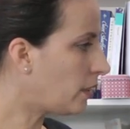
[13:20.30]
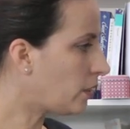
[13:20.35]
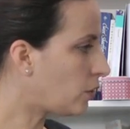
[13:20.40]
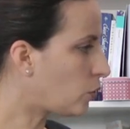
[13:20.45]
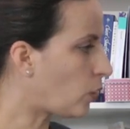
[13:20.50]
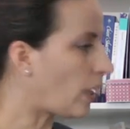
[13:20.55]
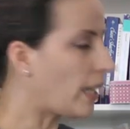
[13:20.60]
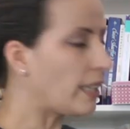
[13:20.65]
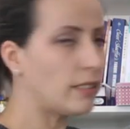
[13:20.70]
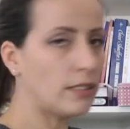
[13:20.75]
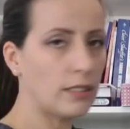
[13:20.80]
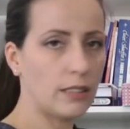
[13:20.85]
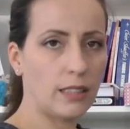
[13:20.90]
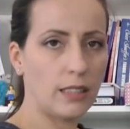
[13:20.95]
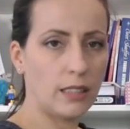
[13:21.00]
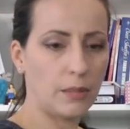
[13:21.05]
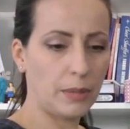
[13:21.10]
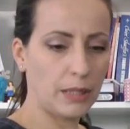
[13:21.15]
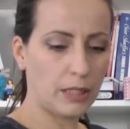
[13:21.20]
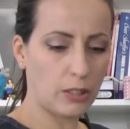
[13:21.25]
tried a
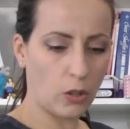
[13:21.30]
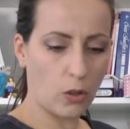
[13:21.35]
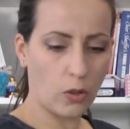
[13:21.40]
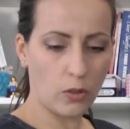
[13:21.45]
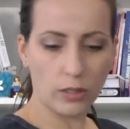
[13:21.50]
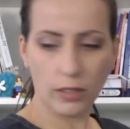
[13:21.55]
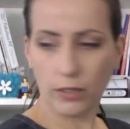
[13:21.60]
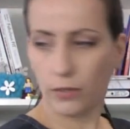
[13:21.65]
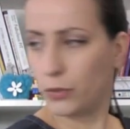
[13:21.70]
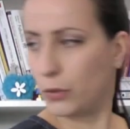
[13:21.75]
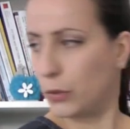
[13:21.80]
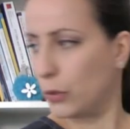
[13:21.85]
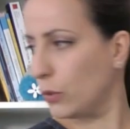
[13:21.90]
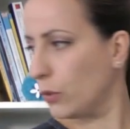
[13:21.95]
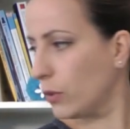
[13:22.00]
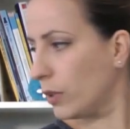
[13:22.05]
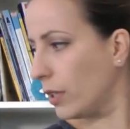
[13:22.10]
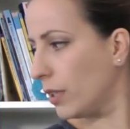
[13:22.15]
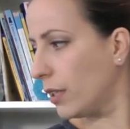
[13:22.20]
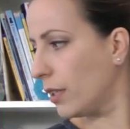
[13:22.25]
little bit on a
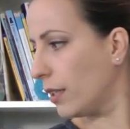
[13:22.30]
few